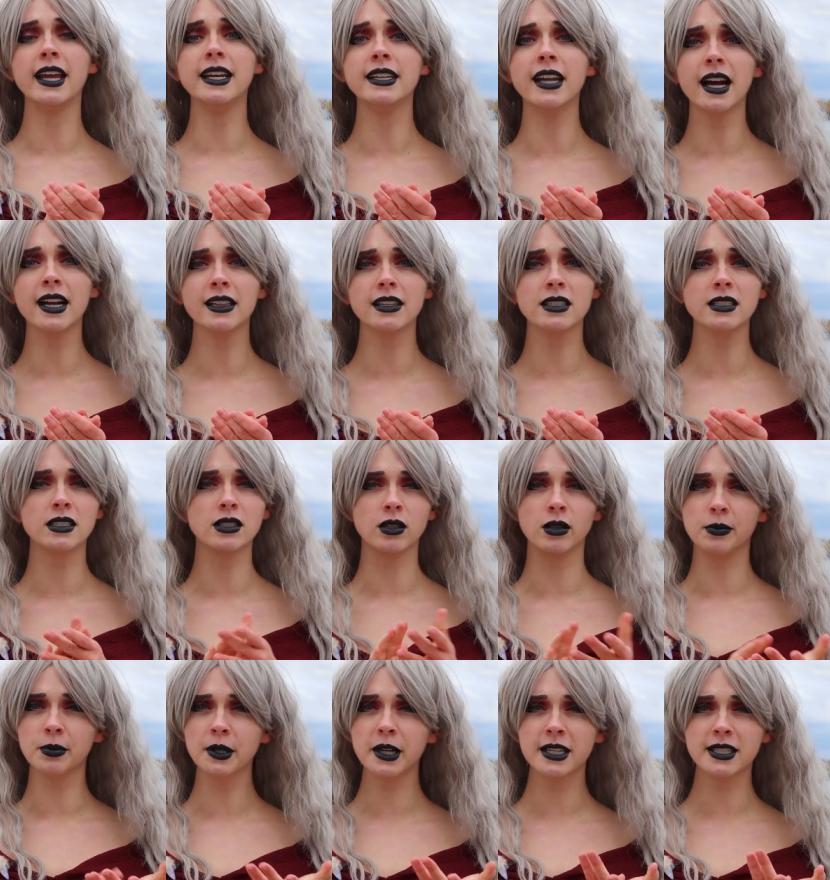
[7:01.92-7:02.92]
a necklace
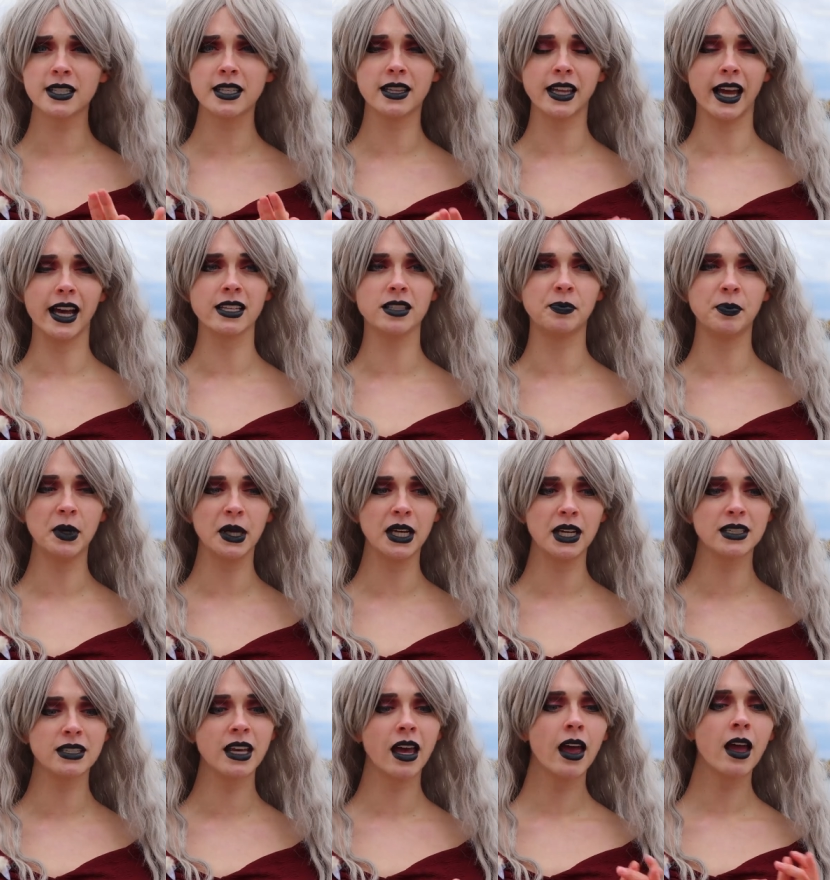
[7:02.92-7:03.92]
or bracelet that has
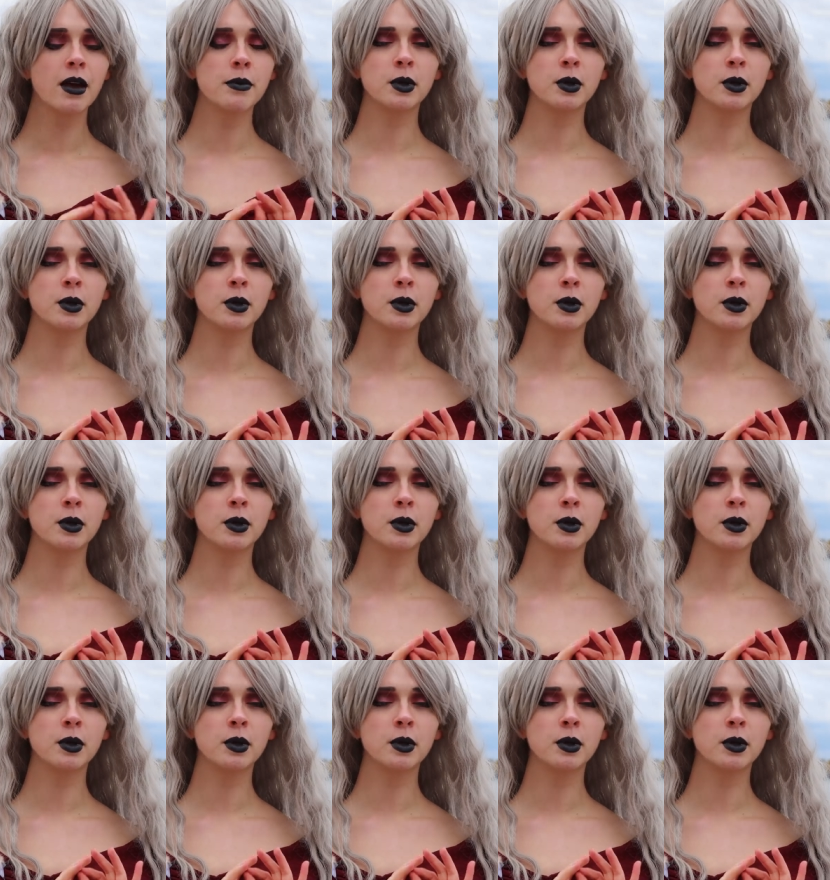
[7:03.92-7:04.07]
beads,